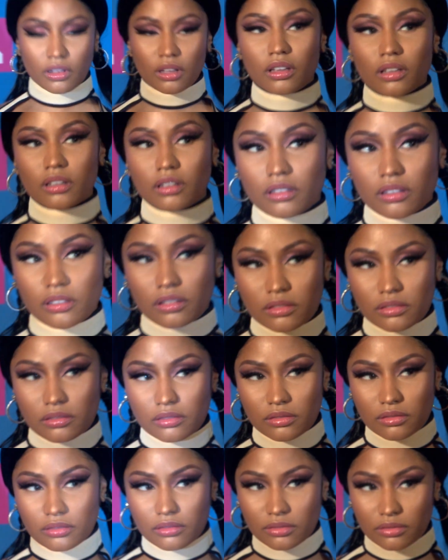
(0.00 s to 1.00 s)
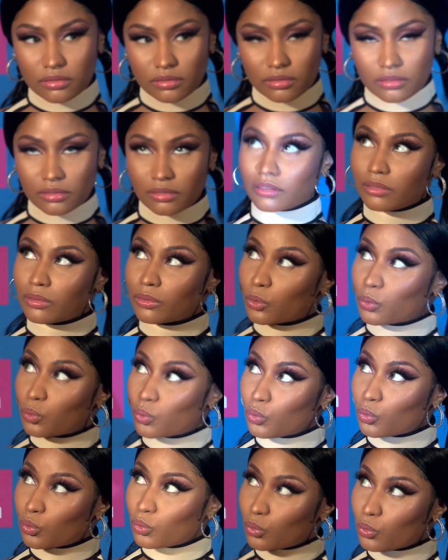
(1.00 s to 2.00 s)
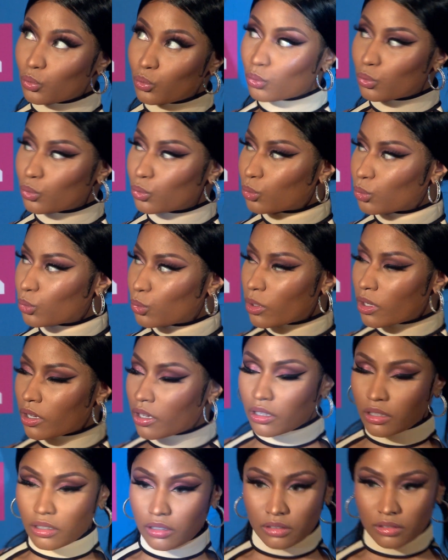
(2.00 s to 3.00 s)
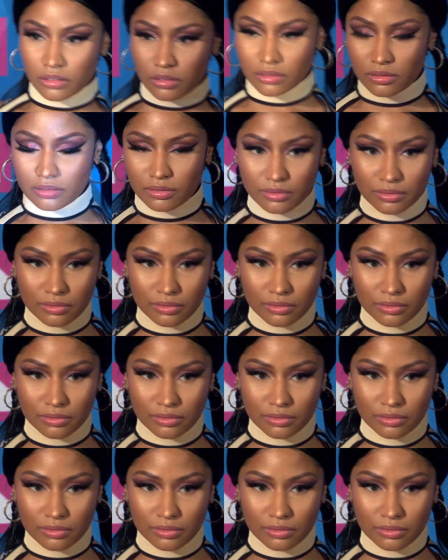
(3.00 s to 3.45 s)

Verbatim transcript: Nicki's role is currently unknown, but she'll join returning